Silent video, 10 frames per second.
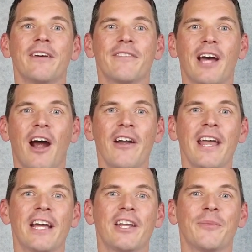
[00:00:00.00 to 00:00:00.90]
of current
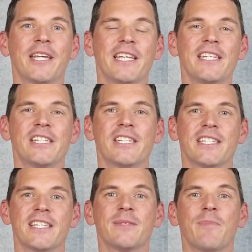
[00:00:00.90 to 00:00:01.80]
economic
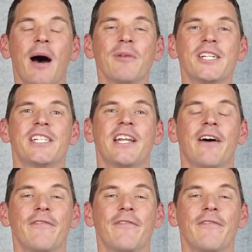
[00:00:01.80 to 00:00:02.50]
conditions as published in our